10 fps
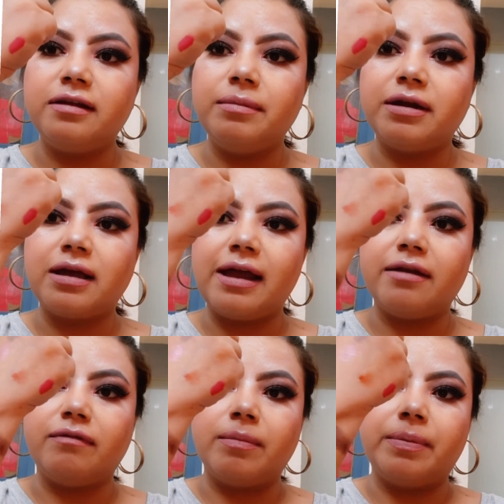bit kind
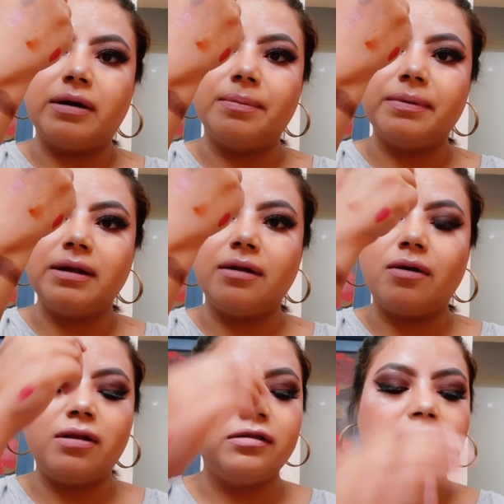of a purple and
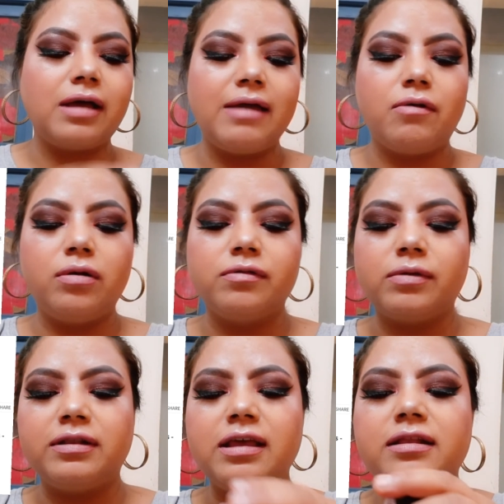all. So I always
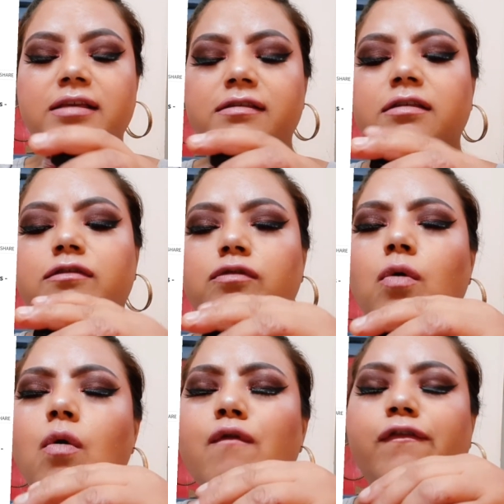want, this is
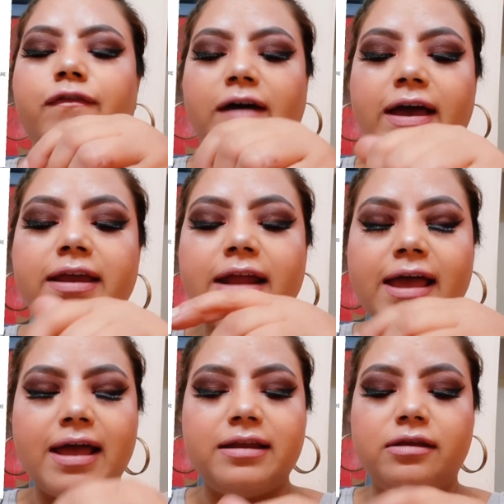so fine. I
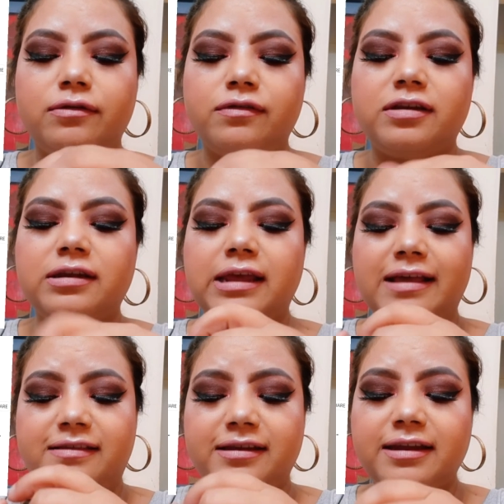had used it
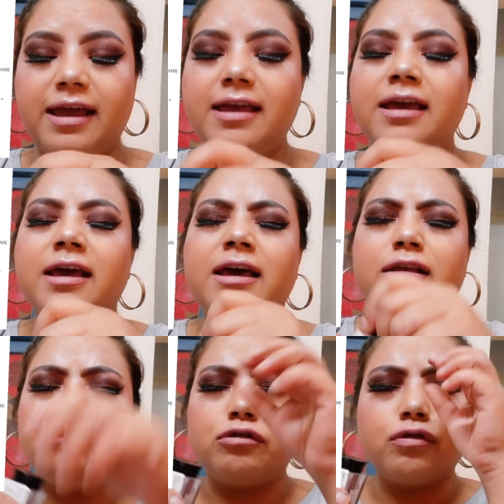yesterday.
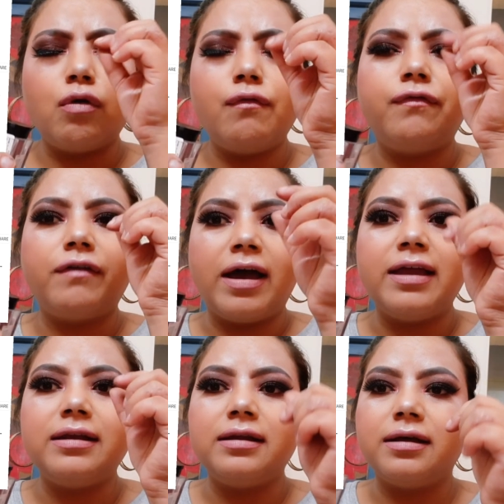So
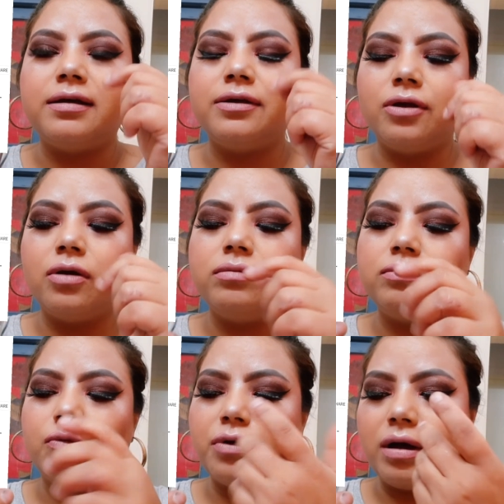fine, you
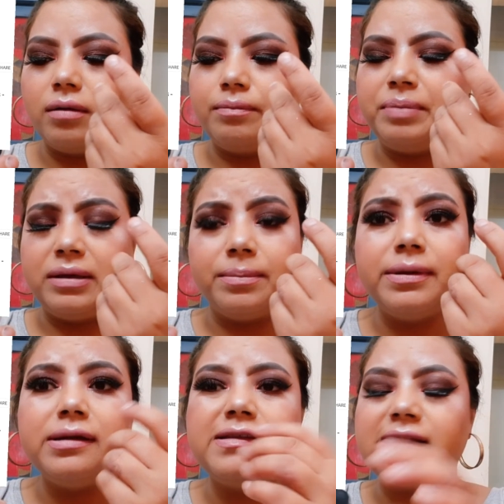know,
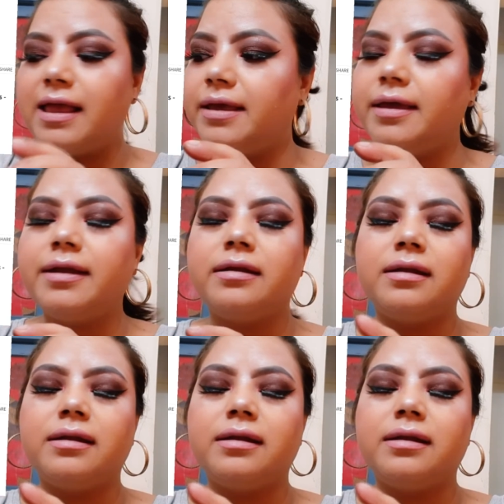pigments, like it.